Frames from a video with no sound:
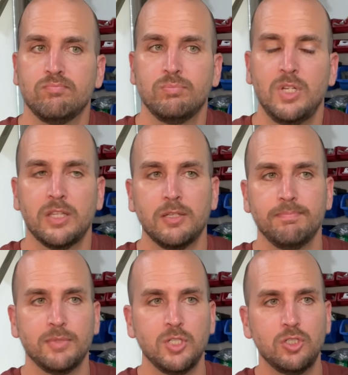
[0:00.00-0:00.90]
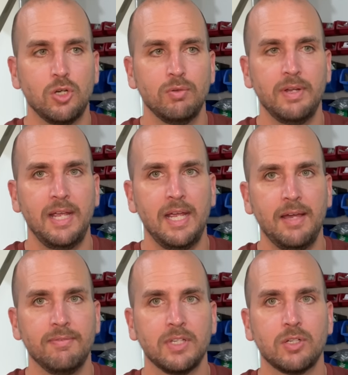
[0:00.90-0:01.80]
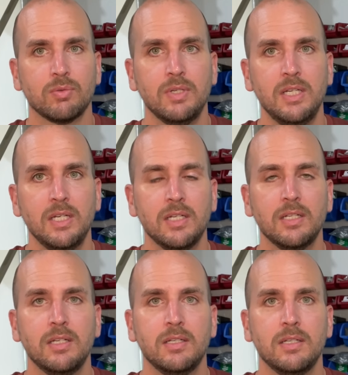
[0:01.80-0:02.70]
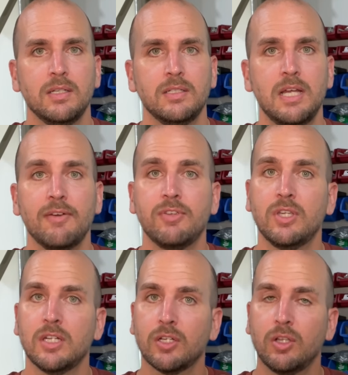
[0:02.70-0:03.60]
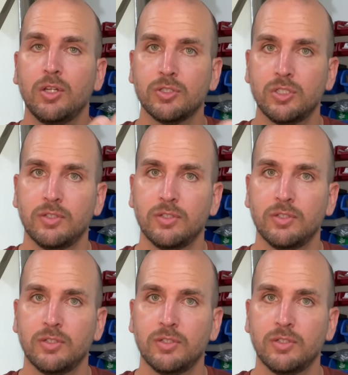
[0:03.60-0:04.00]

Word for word: nothing. You don't have the green. Now, if you get it close to the